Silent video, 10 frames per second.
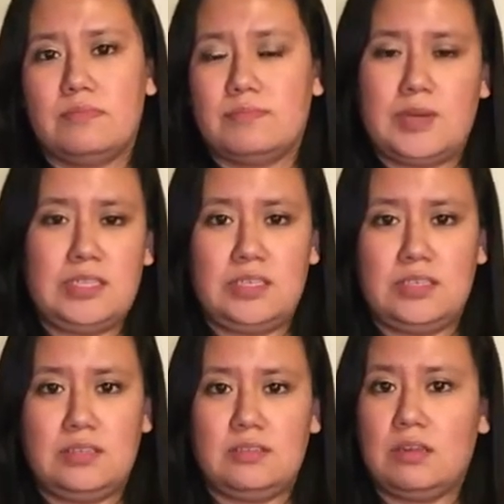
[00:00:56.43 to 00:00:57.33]
Pause
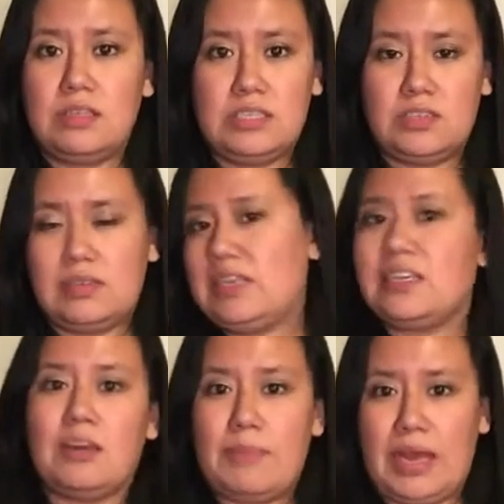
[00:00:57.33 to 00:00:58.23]
this, go listen to it,
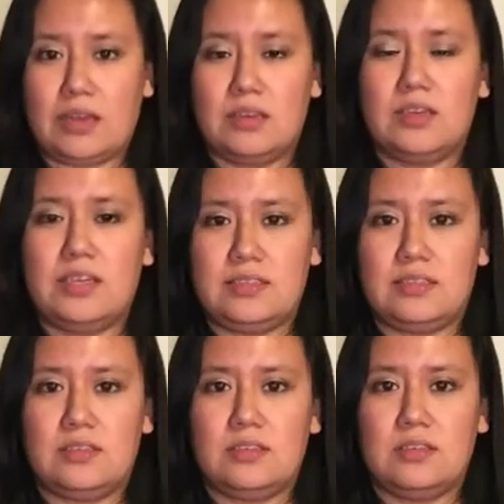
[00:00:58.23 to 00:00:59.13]
come back.
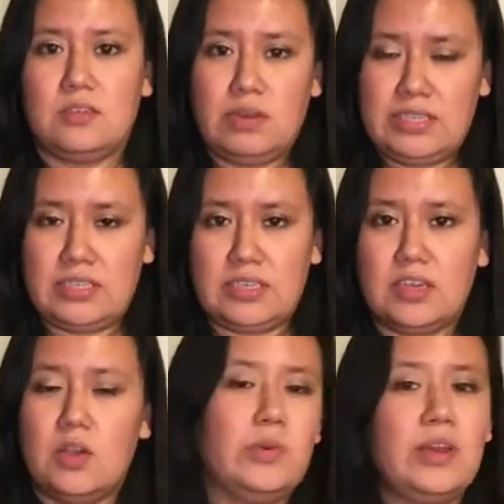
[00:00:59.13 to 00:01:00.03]
It's crazy.
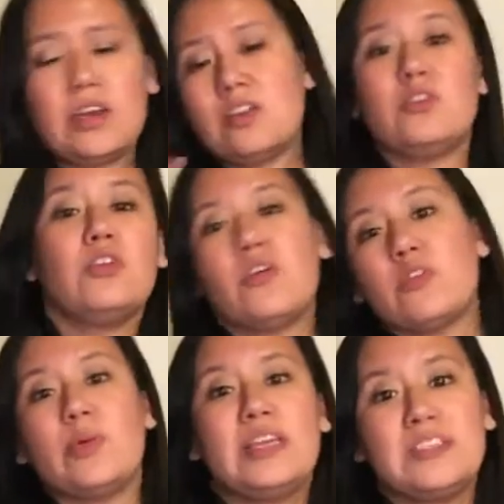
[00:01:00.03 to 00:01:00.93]
We're not going to learn all the
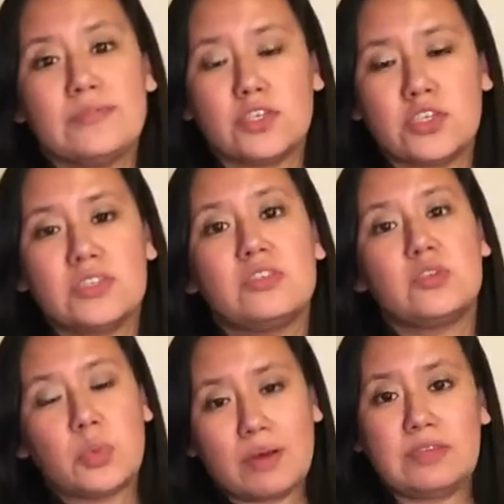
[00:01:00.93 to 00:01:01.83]
crazy versions. There are
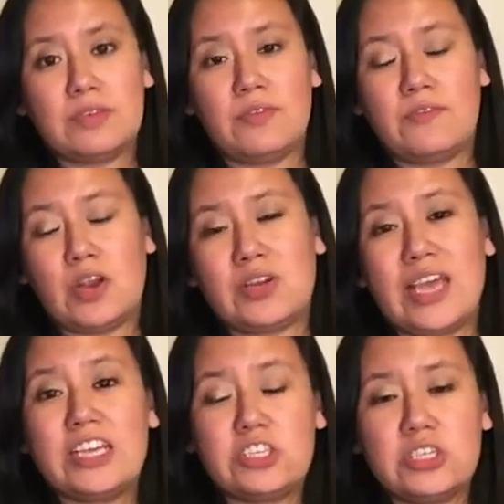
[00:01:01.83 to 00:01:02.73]
12 different
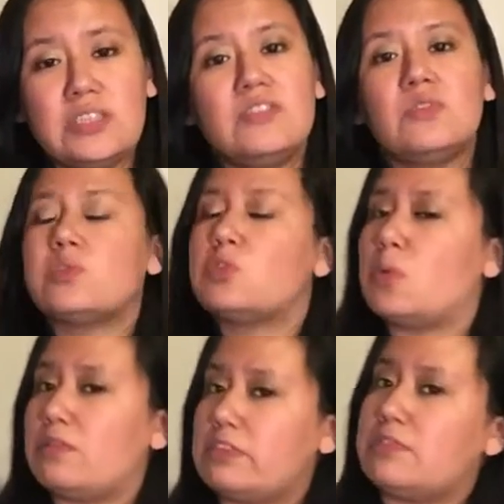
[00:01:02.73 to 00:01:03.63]
variations or
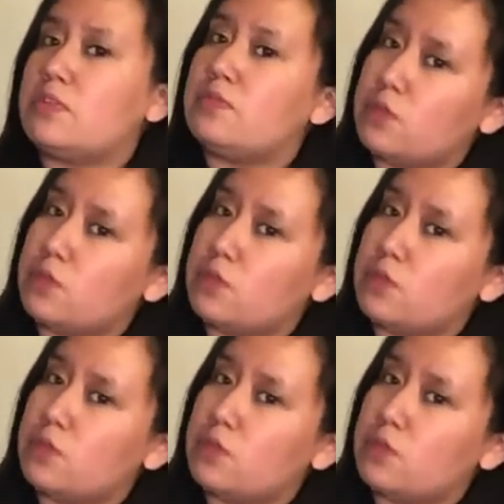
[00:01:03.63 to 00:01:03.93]
12 different